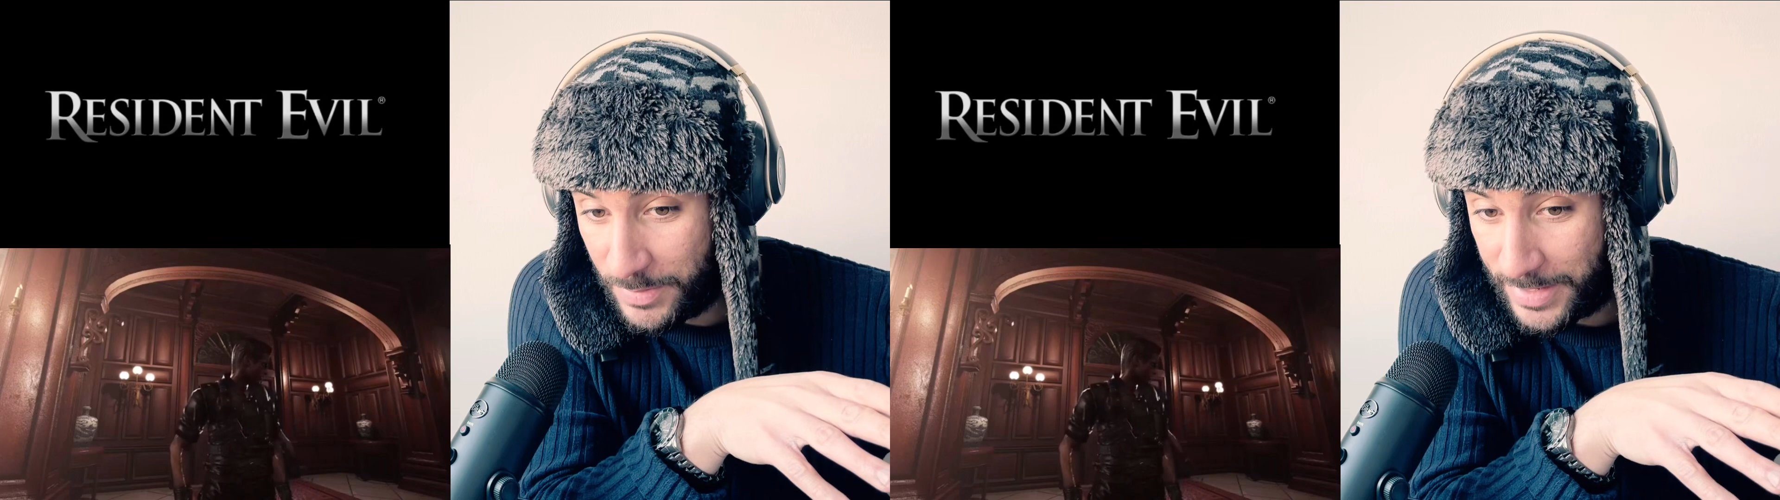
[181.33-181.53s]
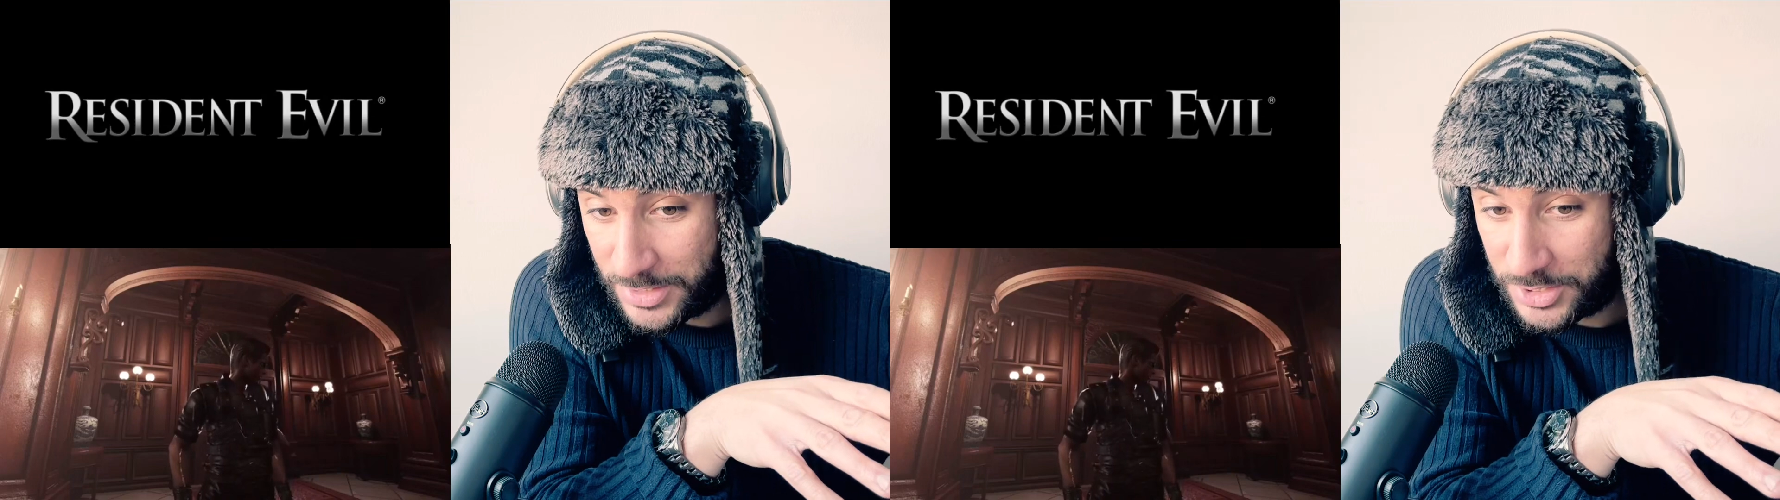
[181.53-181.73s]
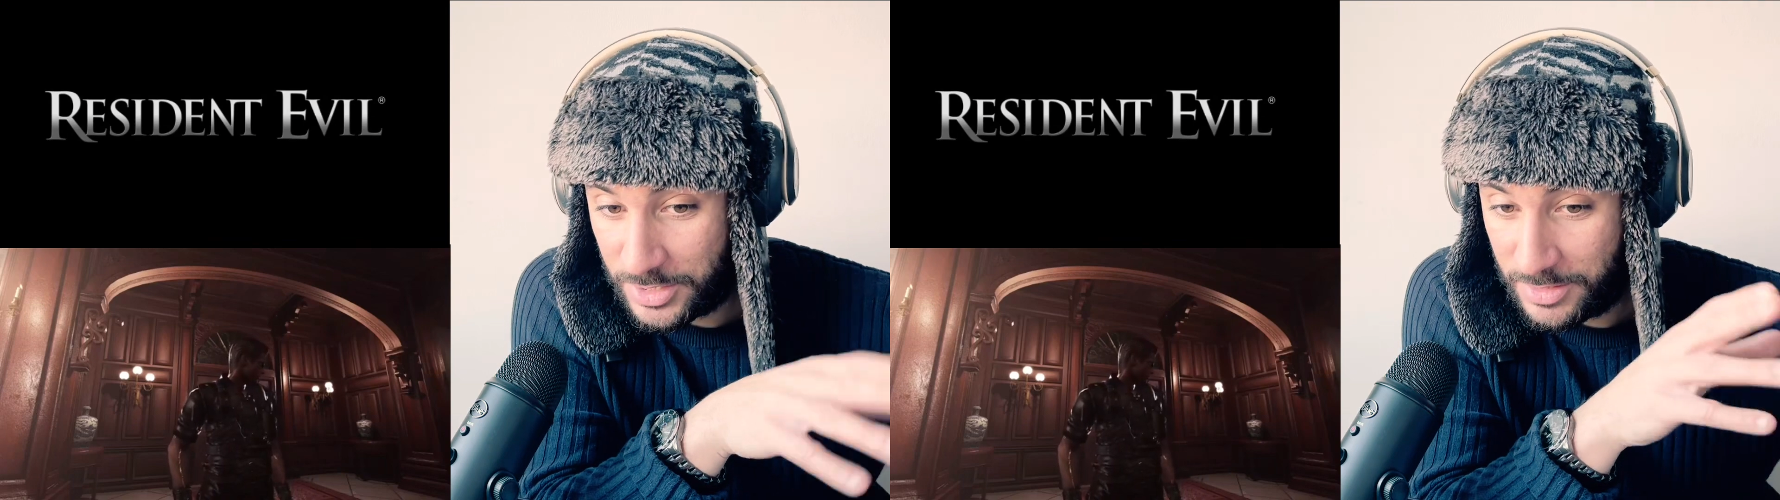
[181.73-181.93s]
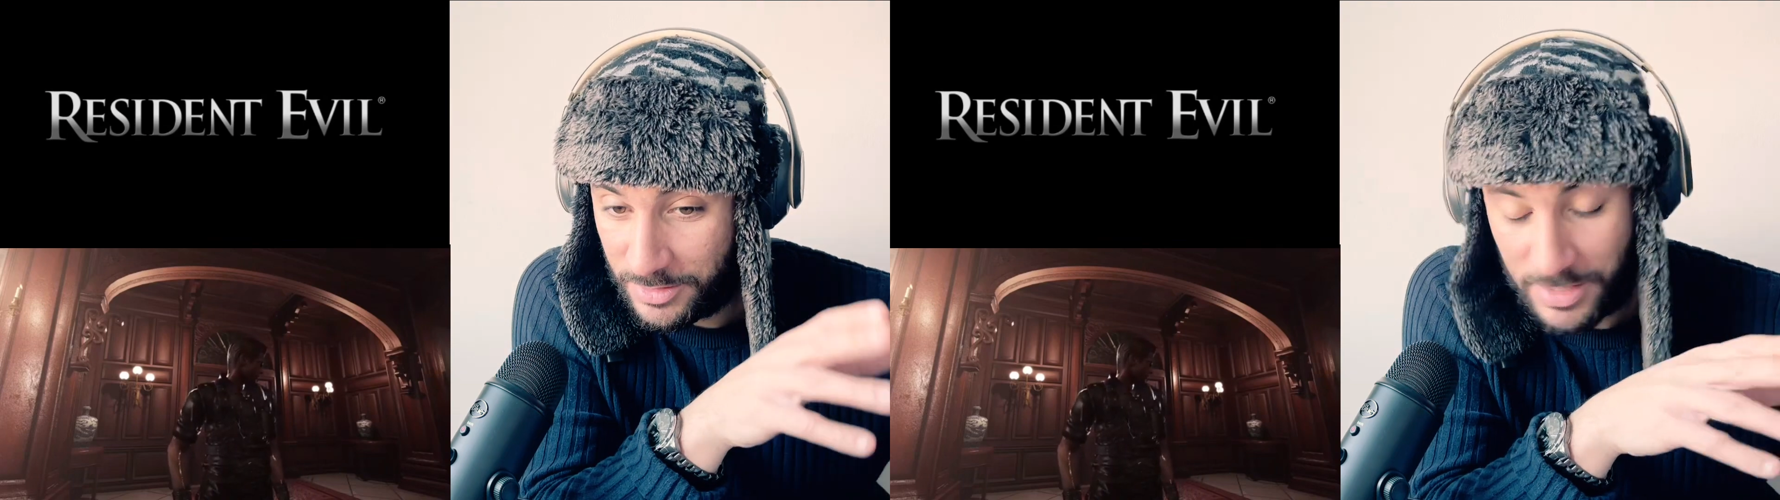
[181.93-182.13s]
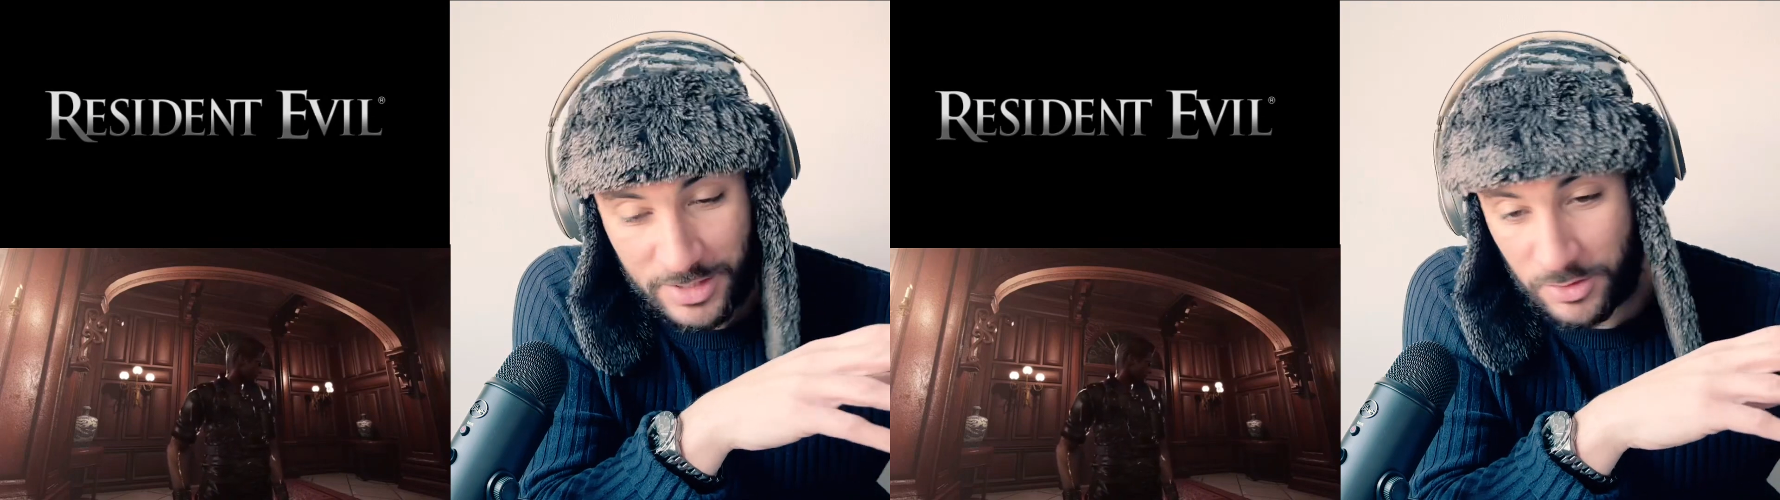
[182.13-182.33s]
the
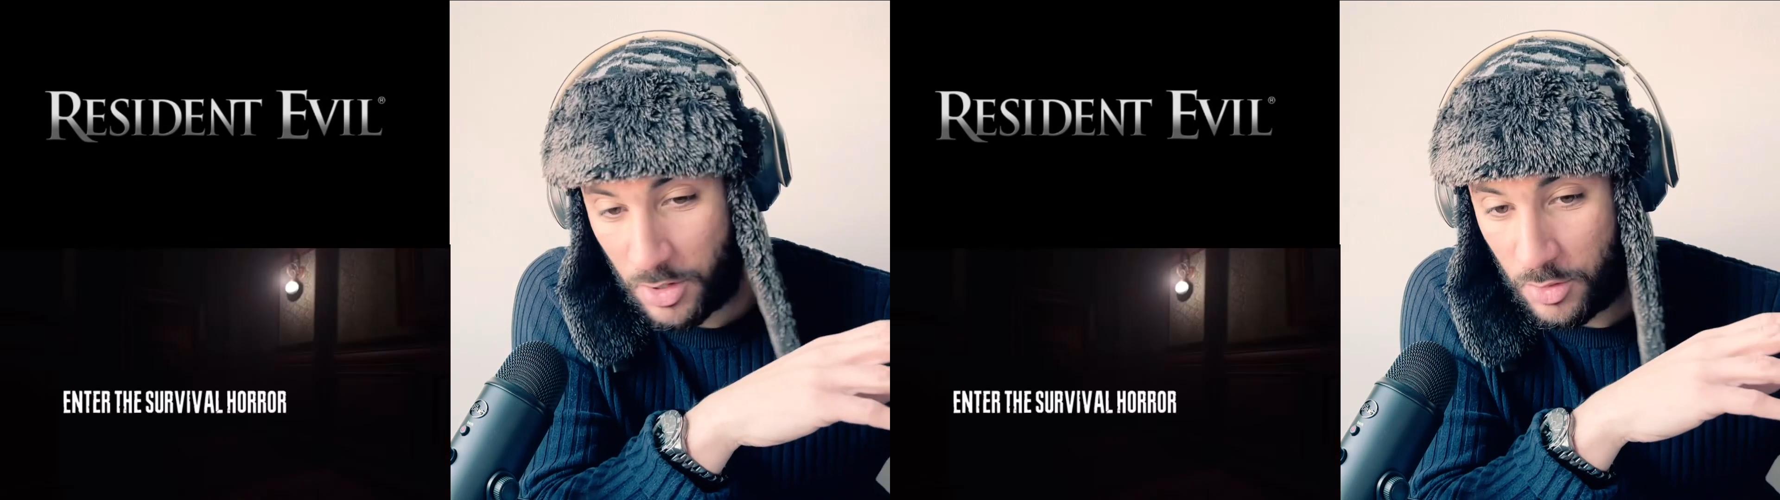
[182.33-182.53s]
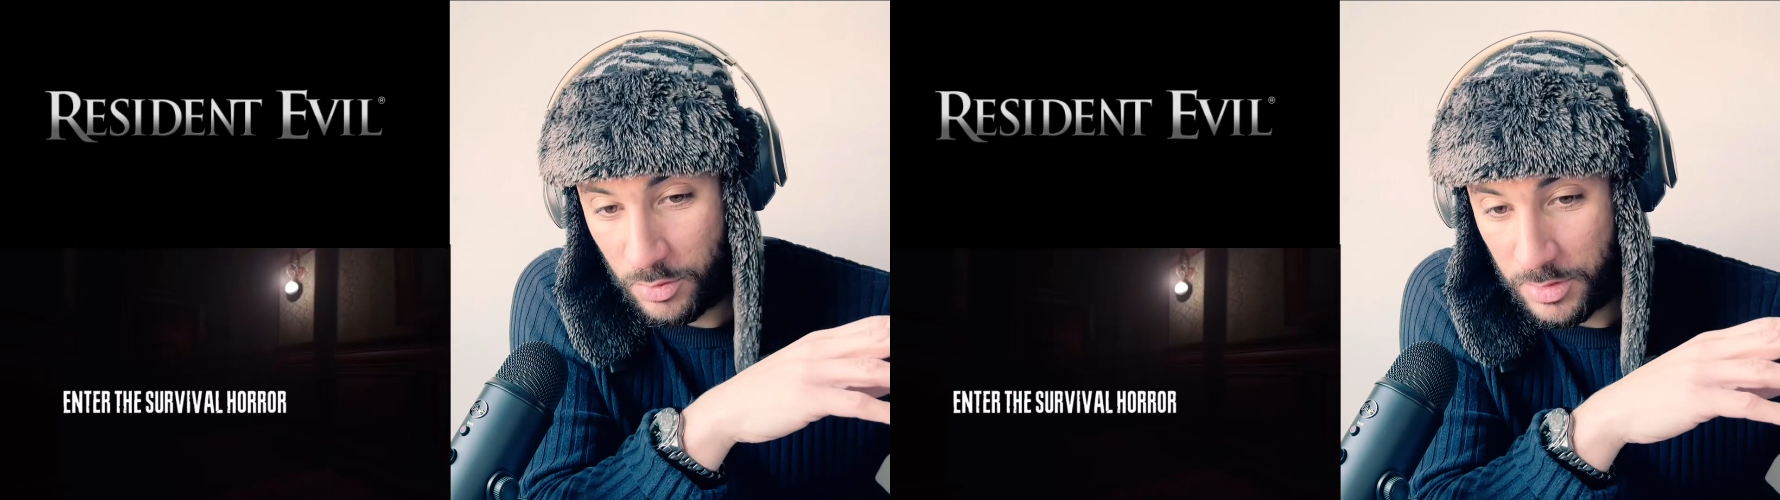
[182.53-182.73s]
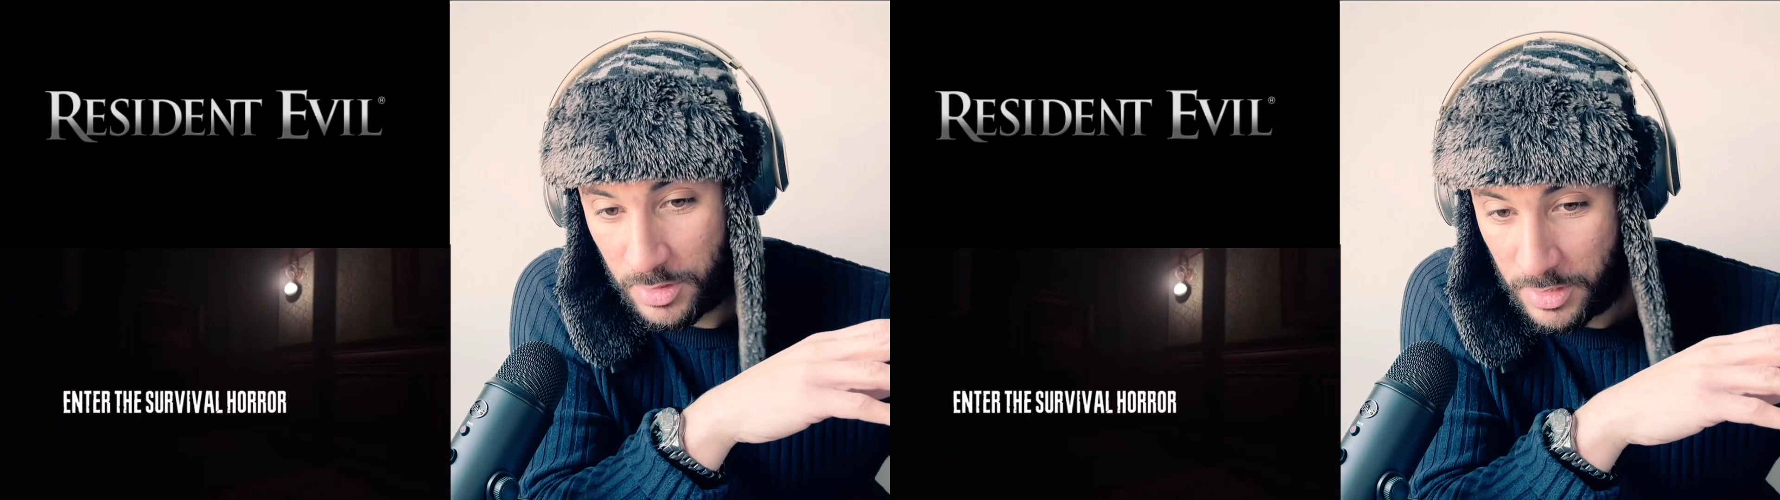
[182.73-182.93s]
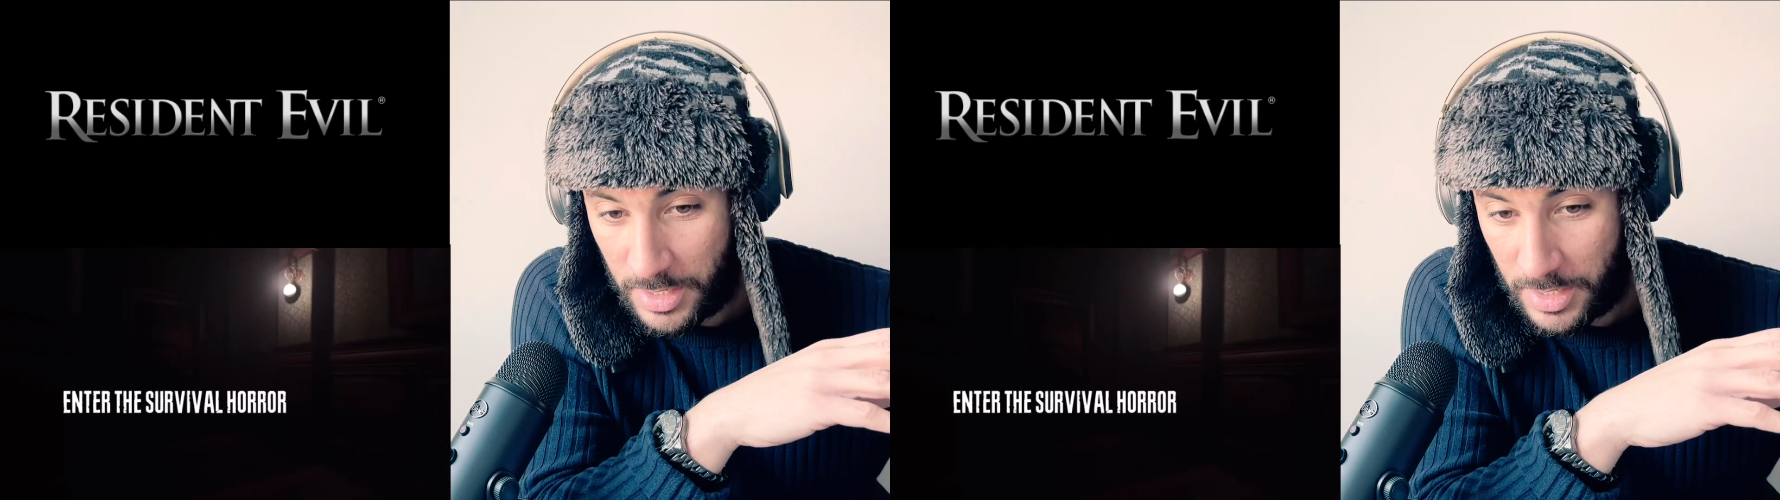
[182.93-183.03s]
mansion. That's cold.